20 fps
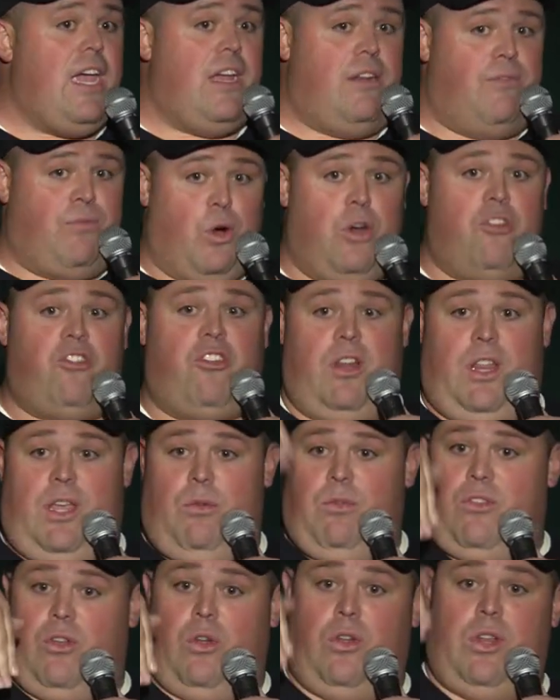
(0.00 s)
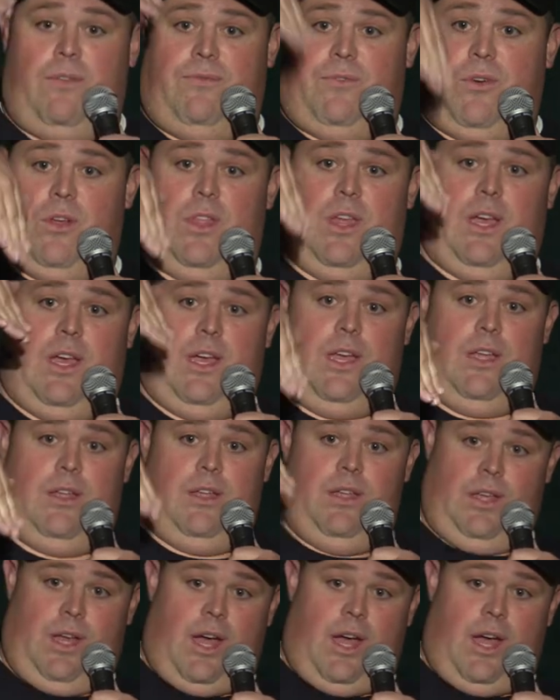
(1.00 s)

unfortunately was only for the